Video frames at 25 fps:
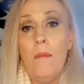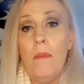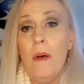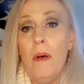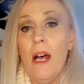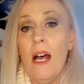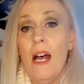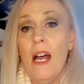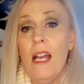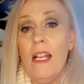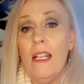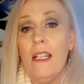
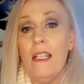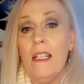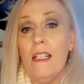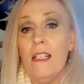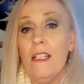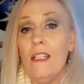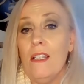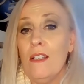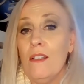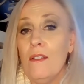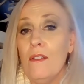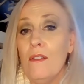but
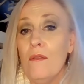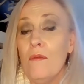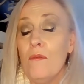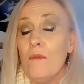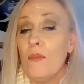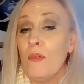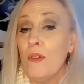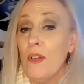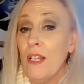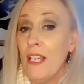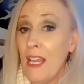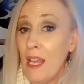
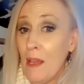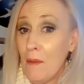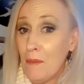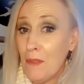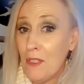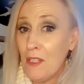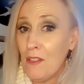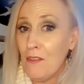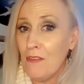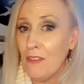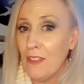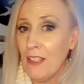
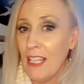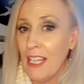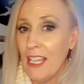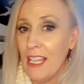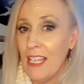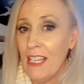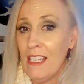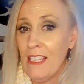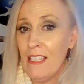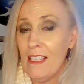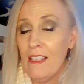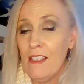
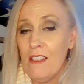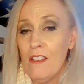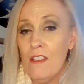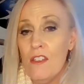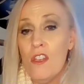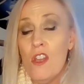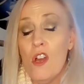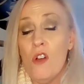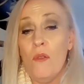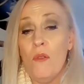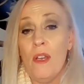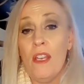preemptively
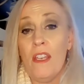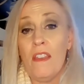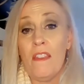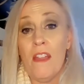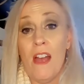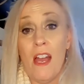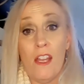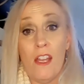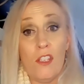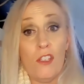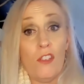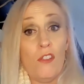knowing
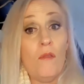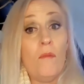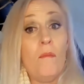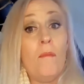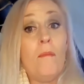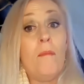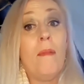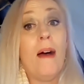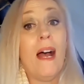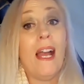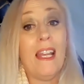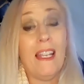that you
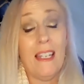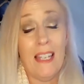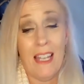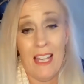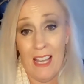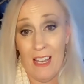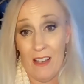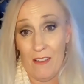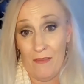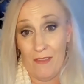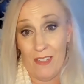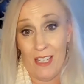might
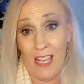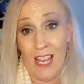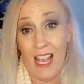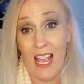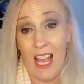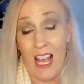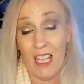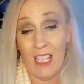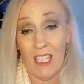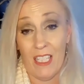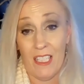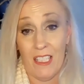have
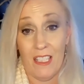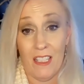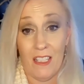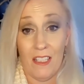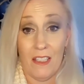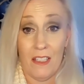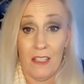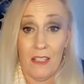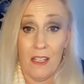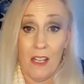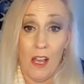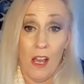
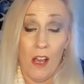dialysis